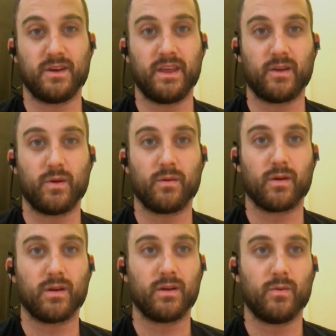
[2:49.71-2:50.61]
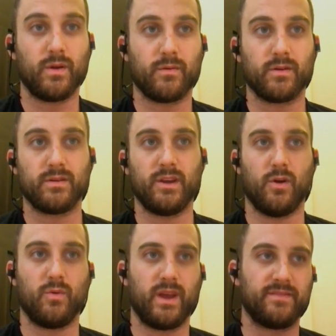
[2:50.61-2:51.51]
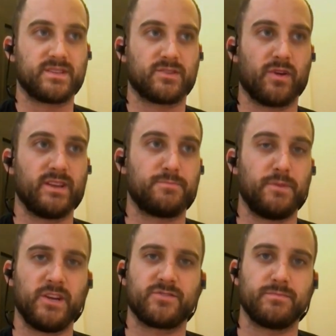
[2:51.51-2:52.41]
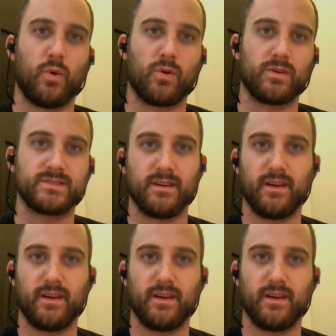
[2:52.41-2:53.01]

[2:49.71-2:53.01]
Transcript: I think we were we were you know we had this great speech from Torts.